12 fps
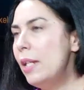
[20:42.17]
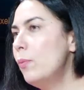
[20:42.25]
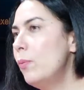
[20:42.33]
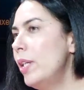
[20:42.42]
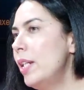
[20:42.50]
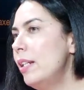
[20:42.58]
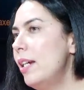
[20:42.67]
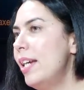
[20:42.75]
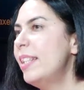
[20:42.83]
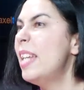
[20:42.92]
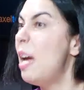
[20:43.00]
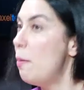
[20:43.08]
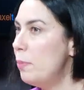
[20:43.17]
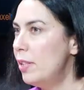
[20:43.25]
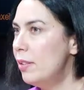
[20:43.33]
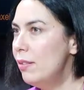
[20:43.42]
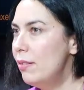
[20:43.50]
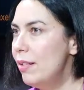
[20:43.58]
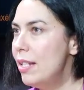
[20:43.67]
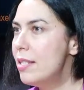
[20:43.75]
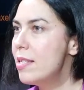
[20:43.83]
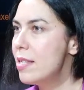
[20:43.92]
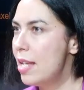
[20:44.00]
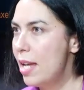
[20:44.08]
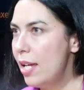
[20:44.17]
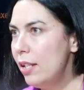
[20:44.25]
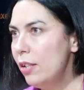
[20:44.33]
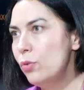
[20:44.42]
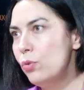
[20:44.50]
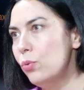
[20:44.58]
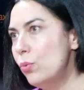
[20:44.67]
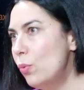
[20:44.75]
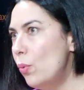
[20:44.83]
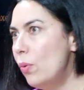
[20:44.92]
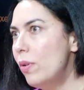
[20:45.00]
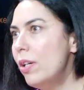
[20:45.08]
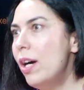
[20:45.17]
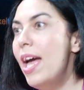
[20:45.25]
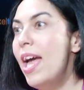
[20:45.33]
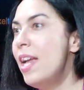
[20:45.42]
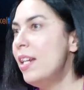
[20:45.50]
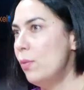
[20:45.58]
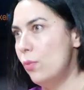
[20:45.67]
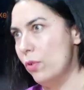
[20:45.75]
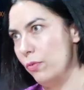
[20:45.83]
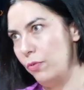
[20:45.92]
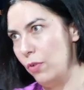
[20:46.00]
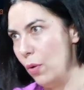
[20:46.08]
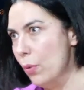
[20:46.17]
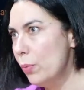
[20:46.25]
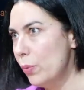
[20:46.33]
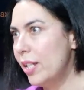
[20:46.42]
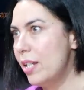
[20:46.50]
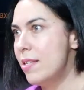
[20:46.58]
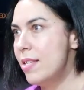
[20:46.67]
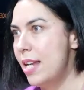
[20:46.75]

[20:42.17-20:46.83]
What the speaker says: will adapt, let's say, to any workflow. We can say that.